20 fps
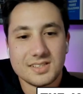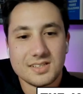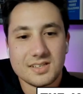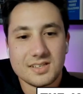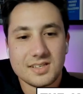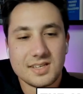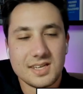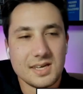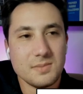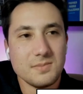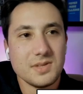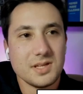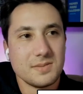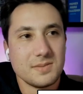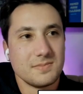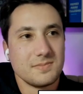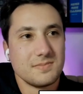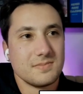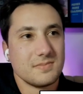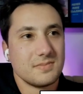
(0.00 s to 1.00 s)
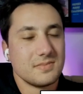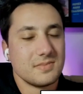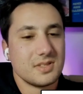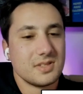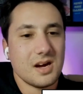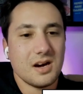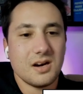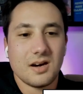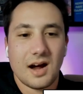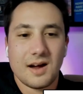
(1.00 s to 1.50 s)
Gimlet?
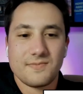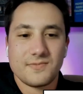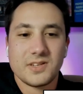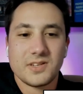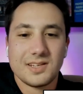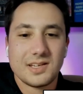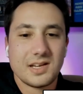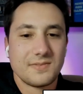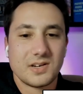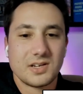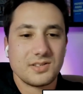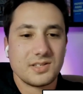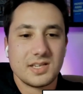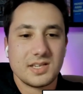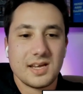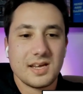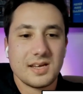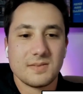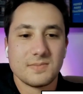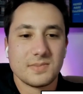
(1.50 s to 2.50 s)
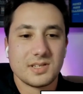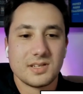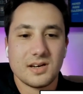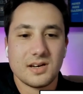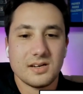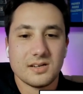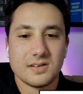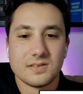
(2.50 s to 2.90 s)
No, I feel like I've heard the name, but no.